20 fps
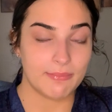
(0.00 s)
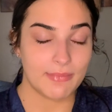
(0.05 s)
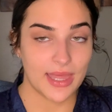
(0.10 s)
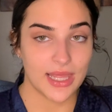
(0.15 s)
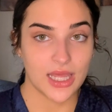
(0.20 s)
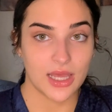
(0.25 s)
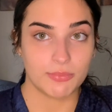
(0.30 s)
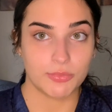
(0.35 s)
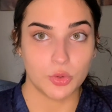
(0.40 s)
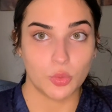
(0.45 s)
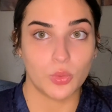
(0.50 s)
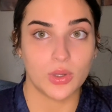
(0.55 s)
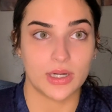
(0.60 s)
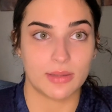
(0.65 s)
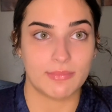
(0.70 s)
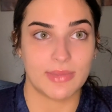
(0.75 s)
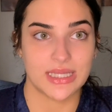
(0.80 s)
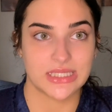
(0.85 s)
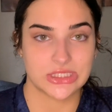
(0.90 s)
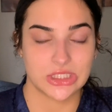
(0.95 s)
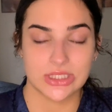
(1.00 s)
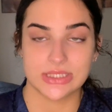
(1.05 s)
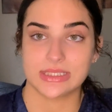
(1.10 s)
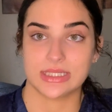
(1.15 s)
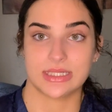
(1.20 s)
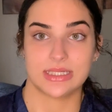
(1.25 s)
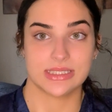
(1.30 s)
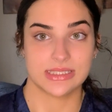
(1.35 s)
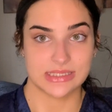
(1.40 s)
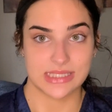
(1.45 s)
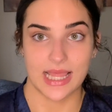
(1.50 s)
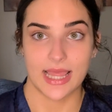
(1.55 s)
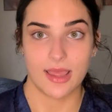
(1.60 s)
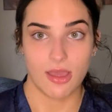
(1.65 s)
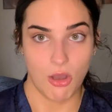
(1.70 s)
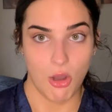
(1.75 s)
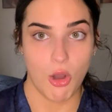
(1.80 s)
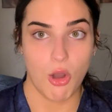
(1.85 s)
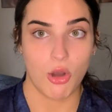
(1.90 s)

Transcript: makeup, you want to make sure it's going to stay